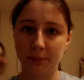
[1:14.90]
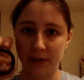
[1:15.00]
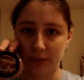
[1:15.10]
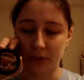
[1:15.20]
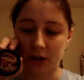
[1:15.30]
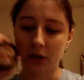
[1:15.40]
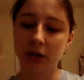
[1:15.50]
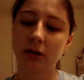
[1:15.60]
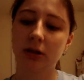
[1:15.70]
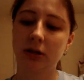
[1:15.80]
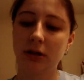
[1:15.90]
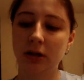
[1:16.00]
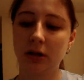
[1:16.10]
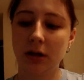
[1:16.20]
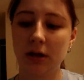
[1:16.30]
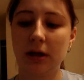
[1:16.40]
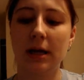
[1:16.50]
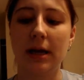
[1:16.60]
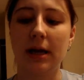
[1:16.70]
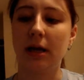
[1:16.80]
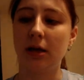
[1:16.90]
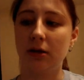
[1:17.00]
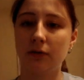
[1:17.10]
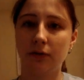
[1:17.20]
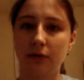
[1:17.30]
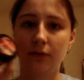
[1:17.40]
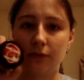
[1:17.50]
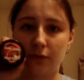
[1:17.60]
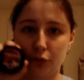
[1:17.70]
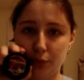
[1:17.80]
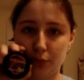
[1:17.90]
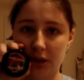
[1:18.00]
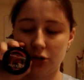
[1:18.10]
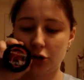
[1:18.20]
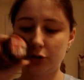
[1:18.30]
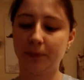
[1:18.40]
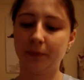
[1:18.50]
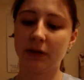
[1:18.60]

peanut butter, and fruit punch.